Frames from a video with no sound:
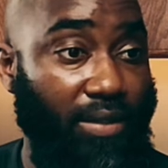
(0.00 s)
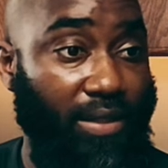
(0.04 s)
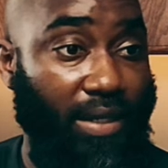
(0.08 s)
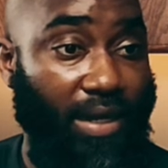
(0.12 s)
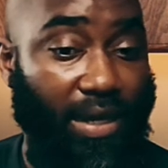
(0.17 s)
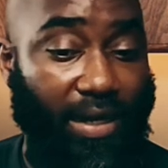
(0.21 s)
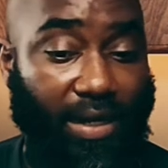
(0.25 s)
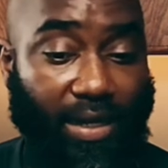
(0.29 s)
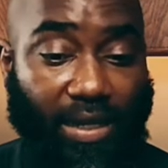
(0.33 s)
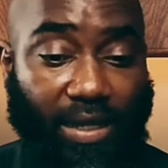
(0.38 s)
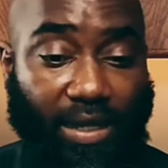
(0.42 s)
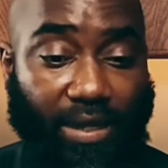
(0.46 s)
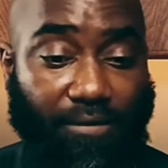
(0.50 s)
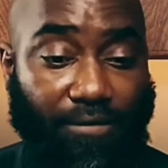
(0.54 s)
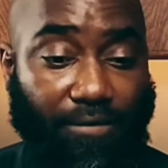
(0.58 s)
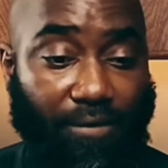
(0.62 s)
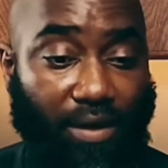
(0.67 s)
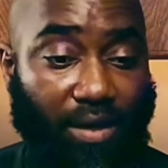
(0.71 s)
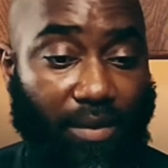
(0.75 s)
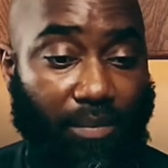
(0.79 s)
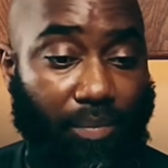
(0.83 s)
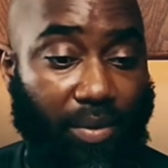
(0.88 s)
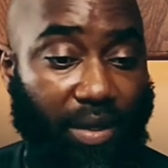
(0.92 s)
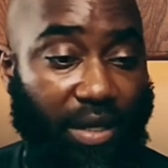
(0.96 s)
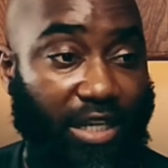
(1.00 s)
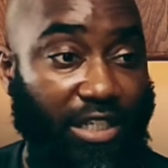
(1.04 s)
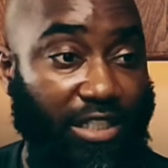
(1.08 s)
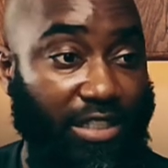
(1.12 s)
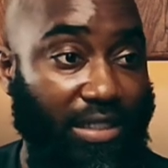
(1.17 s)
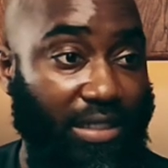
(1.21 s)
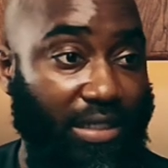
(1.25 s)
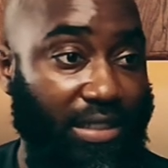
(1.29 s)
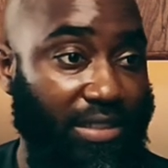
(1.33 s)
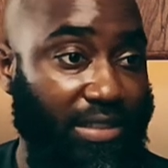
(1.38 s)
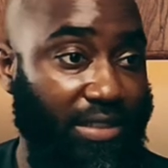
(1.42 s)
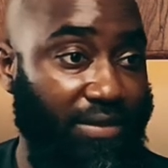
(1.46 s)
that if a
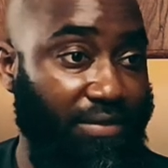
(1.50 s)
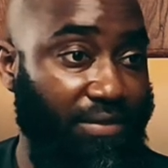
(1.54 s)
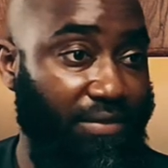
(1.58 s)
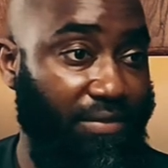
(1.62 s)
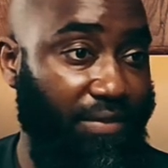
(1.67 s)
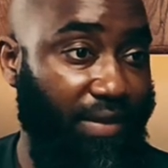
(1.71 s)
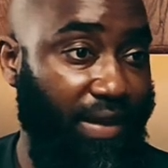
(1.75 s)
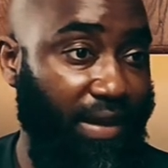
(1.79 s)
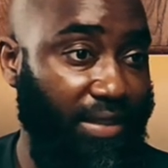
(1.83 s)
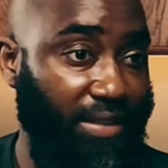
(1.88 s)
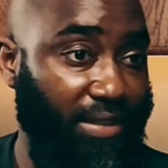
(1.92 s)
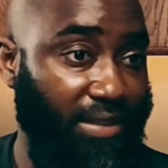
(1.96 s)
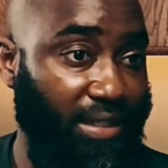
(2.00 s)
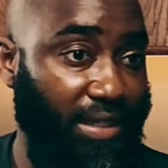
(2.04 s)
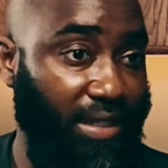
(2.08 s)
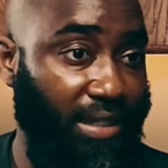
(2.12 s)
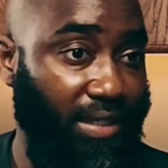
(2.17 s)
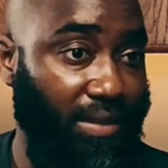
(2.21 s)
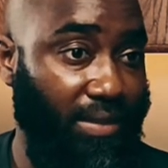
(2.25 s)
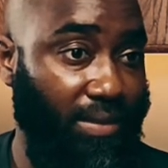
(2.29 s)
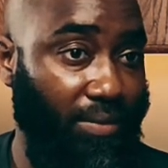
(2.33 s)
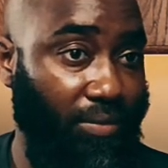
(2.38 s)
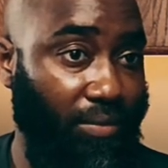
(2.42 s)
patient is infected